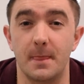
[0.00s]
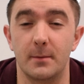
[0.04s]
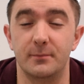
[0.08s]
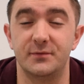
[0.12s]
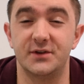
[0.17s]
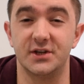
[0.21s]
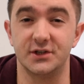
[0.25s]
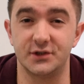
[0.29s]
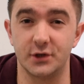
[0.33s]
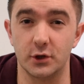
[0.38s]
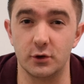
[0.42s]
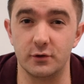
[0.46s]

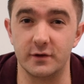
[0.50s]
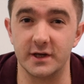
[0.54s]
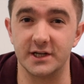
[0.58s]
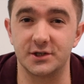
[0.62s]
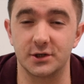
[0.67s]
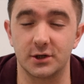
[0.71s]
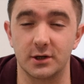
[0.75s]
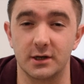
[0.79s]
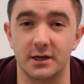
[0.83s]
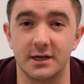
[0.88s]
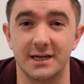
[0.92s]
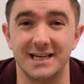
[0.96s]
to do
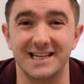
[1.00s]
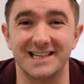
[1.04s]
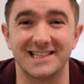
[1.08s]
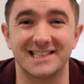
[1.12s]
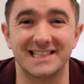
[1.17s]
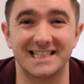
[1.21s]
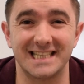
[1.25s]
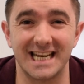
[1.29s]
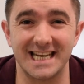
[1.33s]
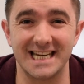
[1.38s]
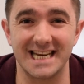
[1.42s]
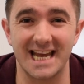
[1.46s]
this, you're going to need a
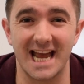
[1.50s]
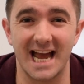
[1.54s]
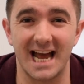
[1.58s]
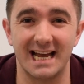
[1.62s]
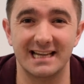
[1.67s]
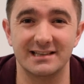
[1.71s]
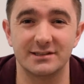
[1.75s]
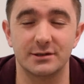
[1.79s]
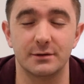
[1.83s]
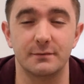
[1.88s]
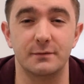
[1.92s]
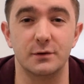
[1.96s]
steady
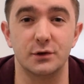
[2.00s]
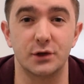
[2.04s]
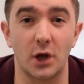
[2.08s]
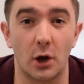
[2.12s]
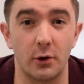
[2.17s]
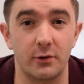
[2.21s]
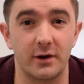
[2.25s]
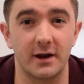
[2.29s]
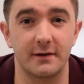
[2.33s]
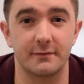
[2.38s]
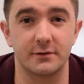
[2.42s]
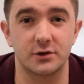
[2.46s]
hand. So if you
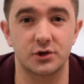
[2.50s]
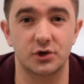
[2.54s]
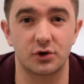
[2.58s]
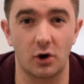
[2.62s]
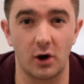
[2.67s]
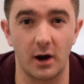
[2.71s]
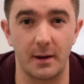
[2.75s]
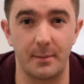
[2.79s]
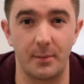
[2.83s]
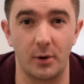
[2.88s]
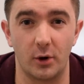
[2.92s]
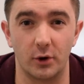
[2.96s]
don't have a
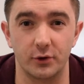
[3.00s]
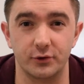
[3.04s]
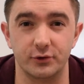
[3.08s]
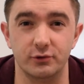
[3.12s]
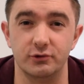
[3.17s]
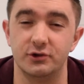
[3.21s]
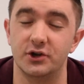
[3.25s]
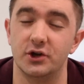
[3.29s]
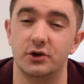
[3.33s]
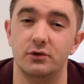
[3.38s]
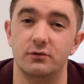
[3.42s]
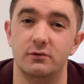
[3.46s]
tripod,
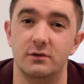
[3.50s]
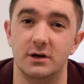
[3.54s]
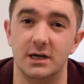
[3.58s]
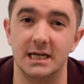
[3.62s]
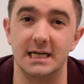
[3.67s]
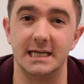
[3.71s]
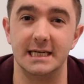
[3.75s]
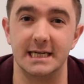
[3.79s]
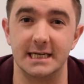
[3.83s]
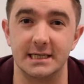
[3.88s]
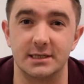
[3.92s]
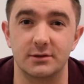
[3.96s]
you do
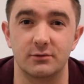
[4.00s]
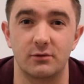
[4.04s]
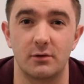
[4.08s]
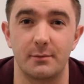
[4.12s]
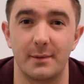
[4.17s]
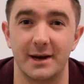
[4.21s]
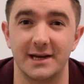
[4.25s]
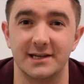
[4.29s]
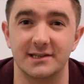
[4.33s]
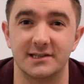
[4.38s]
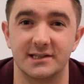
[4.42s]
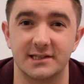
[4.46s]
really need to
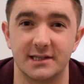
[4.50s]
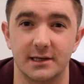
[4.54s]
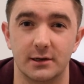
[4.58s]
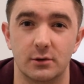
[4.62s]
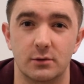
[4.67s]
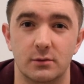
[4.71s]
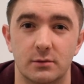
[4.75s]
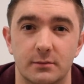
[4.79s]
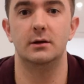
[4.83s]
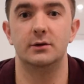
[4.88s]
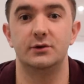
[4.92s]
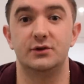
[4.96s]
remain
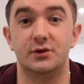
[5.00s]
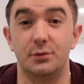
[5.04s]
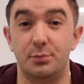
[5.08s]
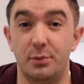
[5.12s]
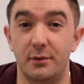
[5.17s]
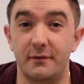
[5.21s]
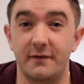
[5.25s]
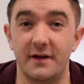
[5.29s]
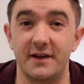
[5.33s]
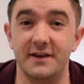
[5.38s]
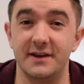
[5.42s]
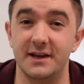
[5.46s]
still to
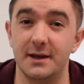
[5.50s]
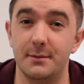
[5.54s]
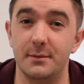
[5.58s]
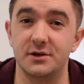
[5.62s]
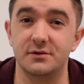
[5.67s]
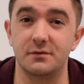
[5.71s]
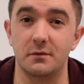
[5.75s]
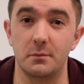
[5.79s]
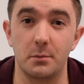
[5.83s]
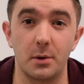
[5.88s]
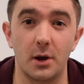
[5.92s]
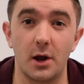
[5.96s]
prevent the
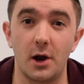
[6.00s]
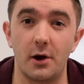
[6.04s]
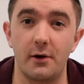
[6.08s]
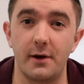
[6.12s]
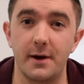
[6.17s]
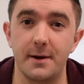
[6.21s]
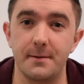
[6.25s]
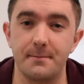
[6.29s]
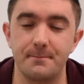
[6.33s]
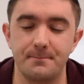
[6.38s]
image from blurring.